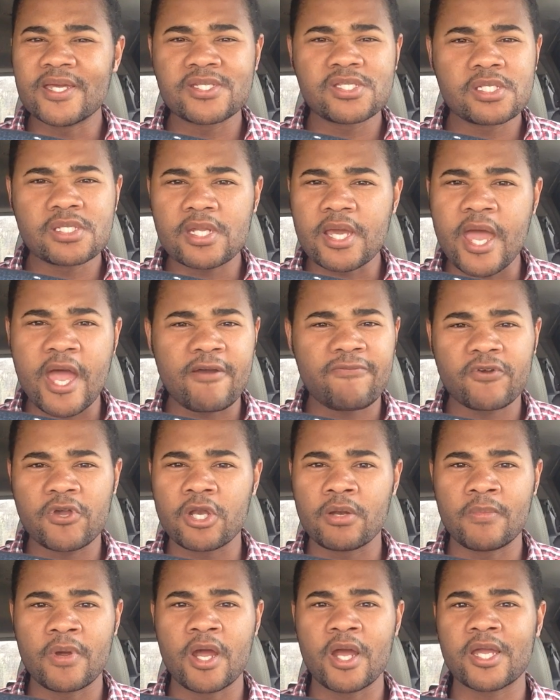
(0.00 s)
isn't
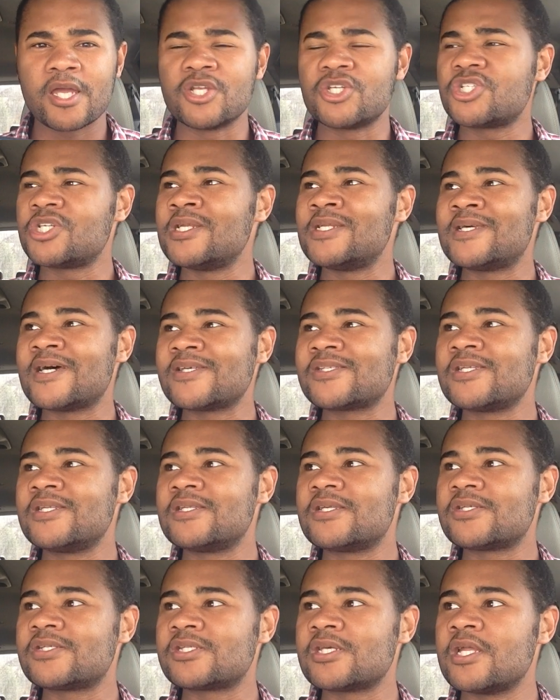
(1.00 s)
African American. She doesn't
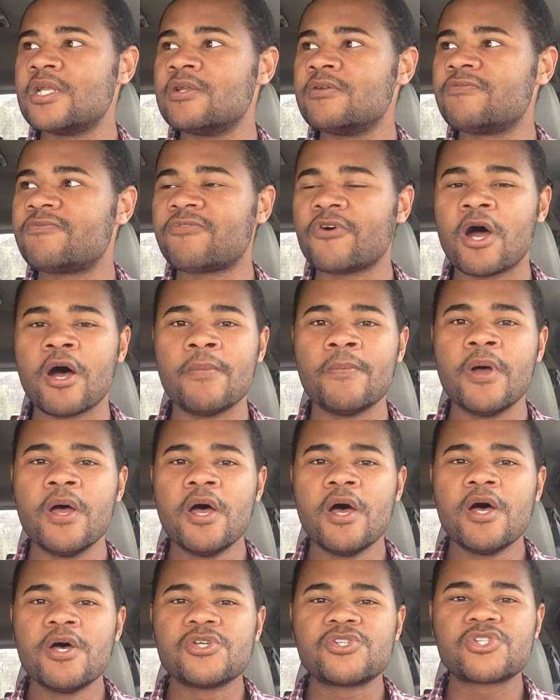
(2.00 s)
descend from
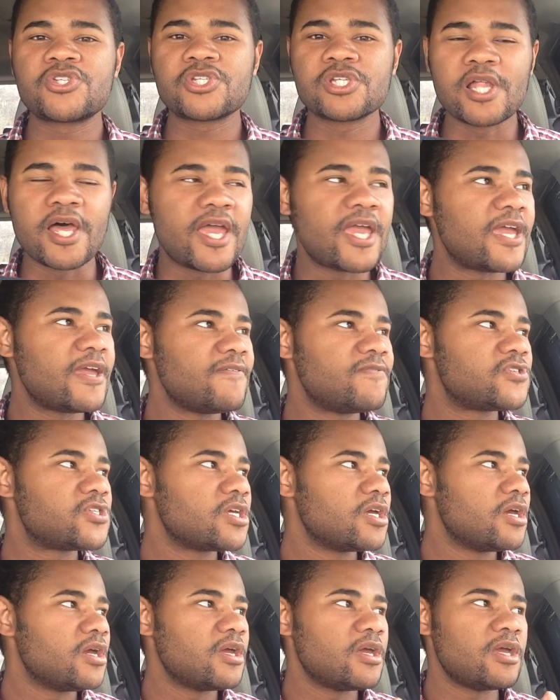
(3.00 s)
slaves
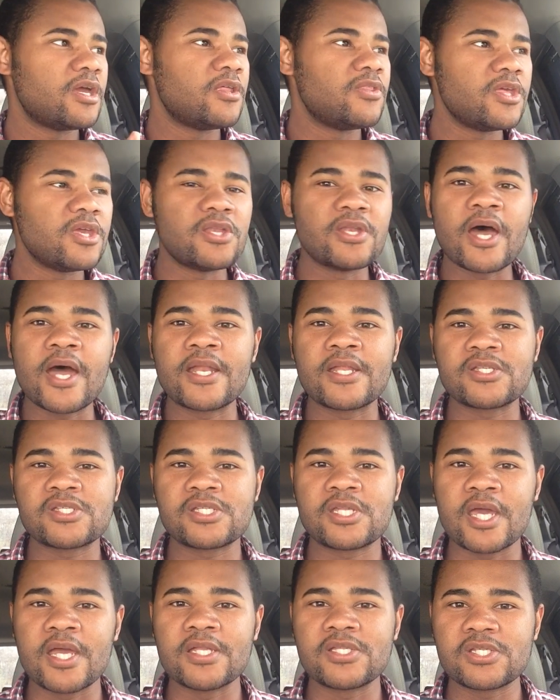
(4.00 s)
in the United
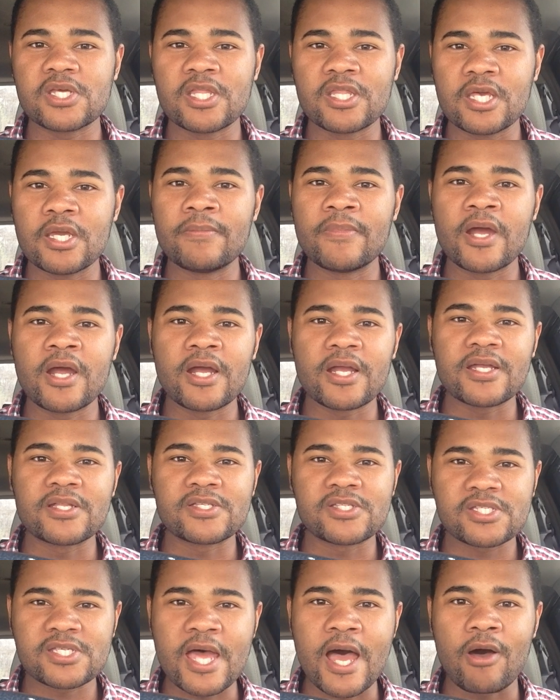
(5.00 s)
States in the American
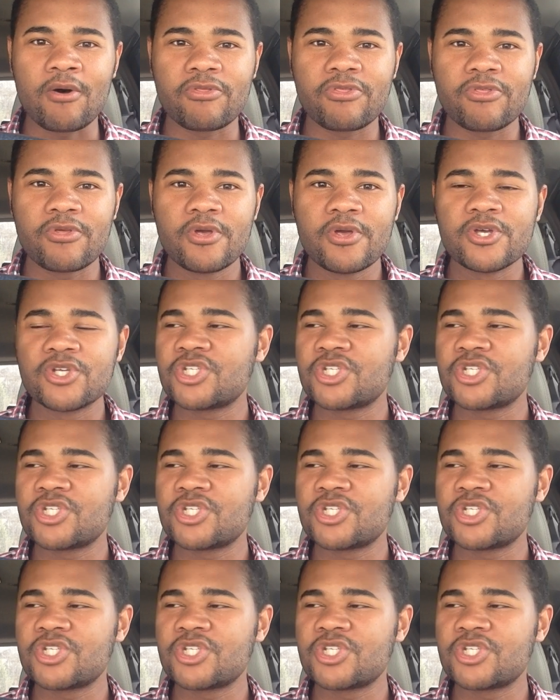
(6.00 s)
South.